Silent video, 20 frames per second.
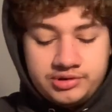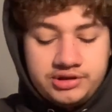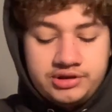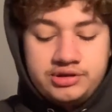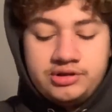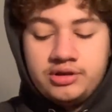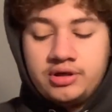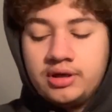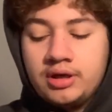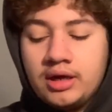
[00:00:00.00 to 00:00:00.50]

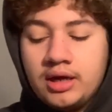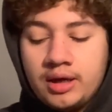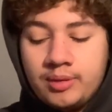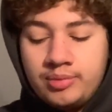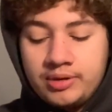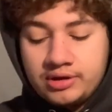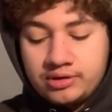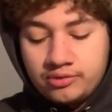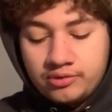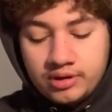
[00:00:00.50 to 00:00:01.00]
so I
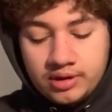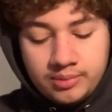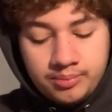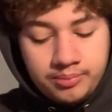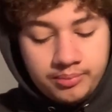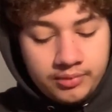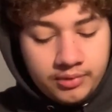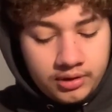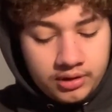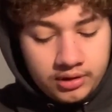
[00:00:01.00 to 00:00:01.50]
picked one up.
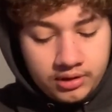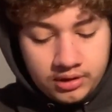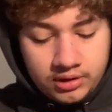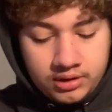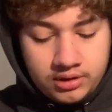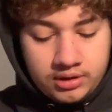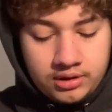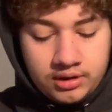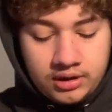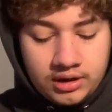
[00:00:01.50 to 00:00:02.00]

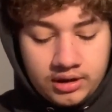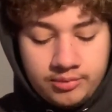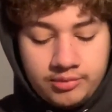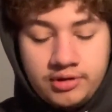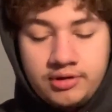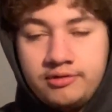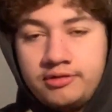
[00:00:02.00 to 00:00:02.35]
Then of